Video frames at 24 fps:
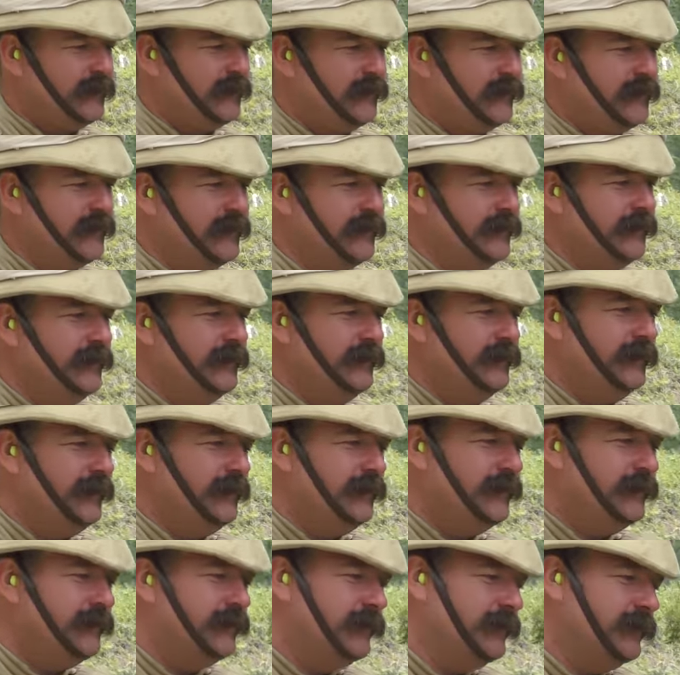
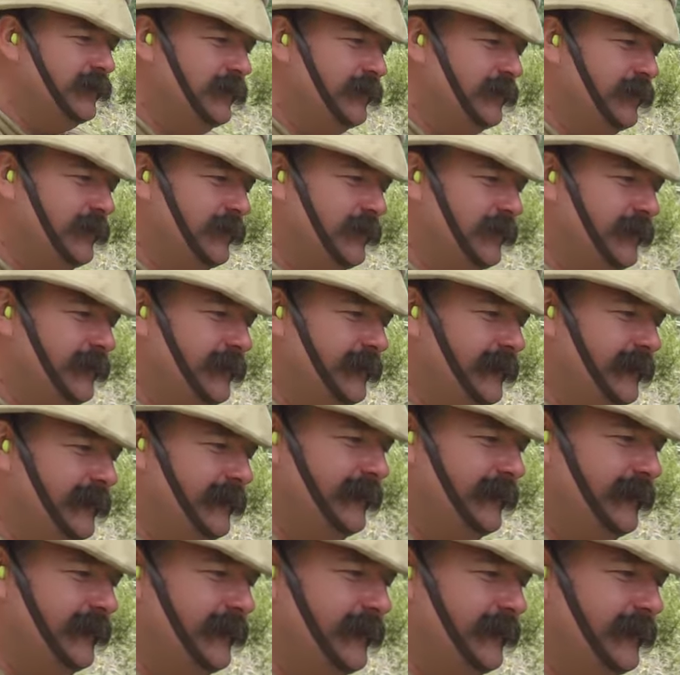
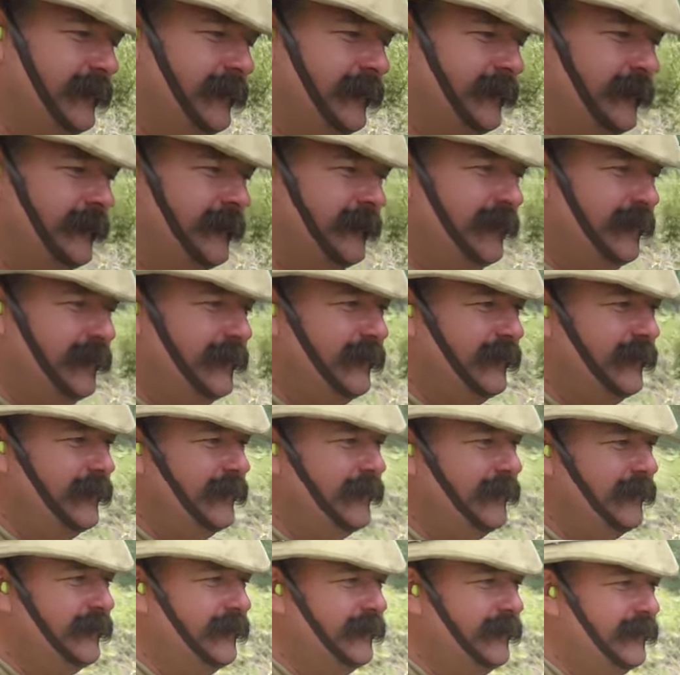
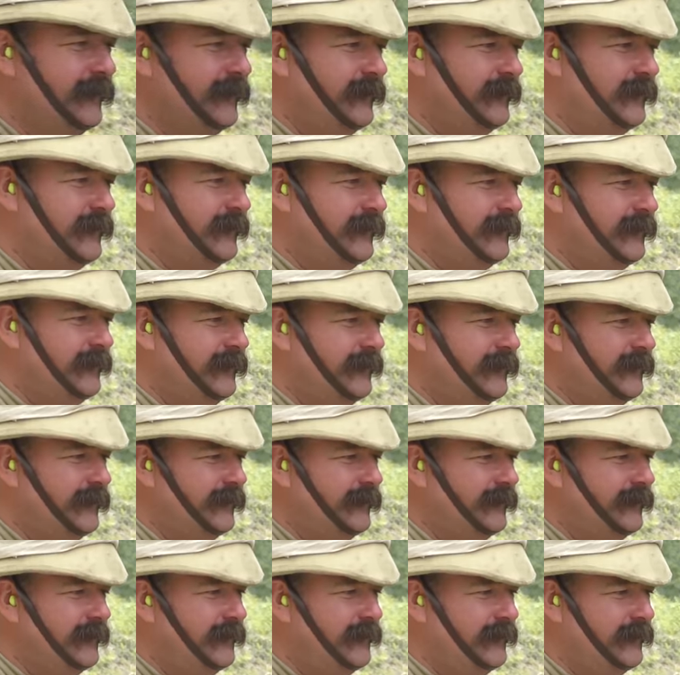
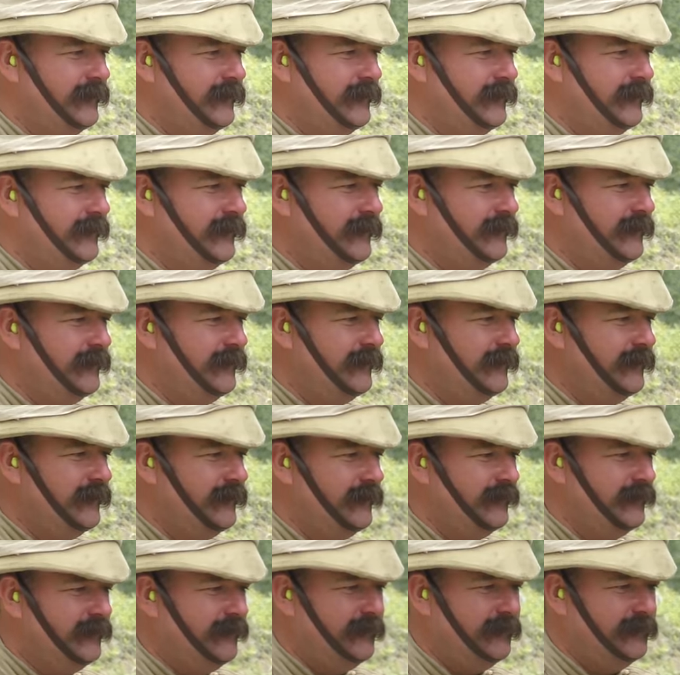
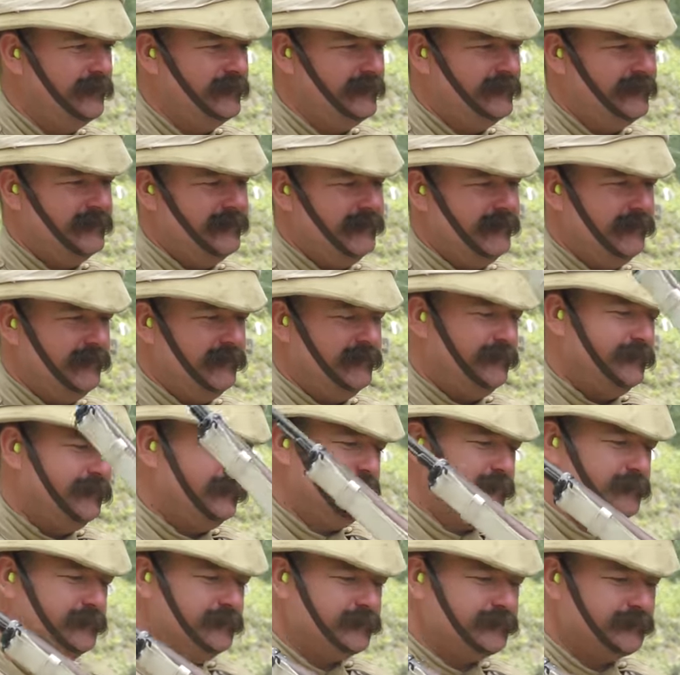
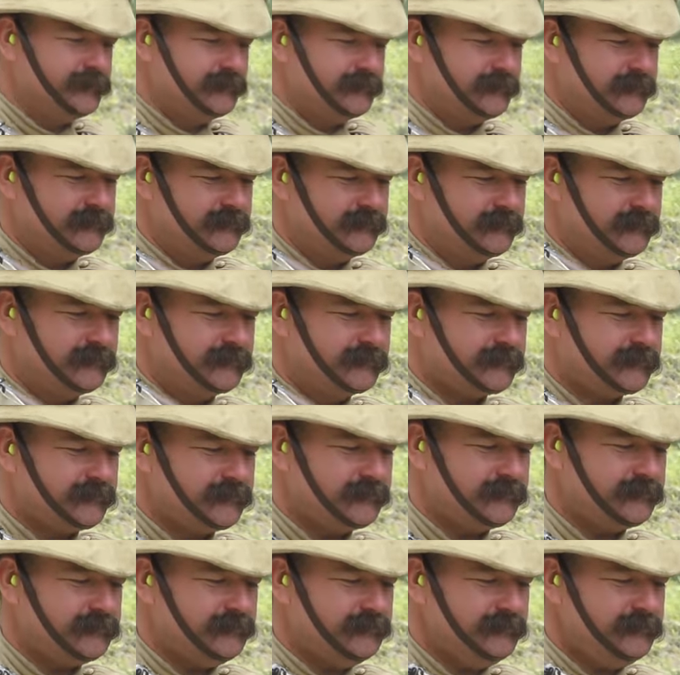
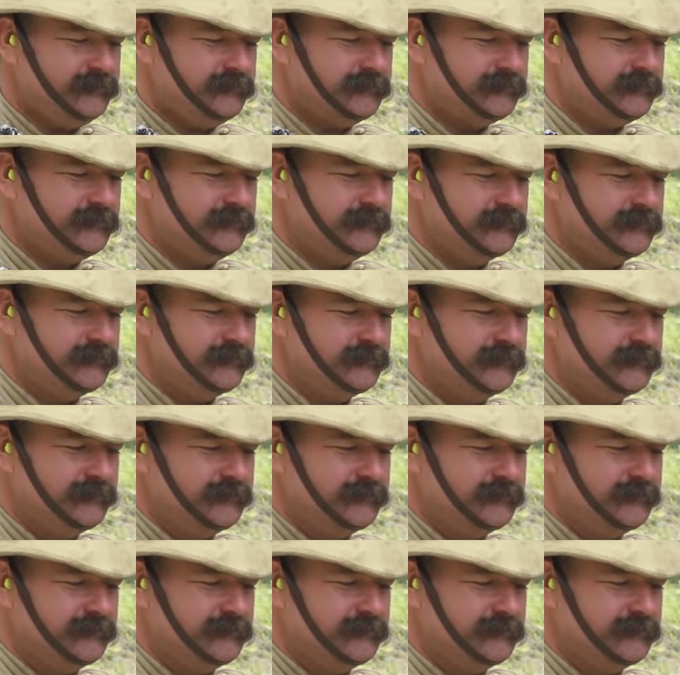(not speaking)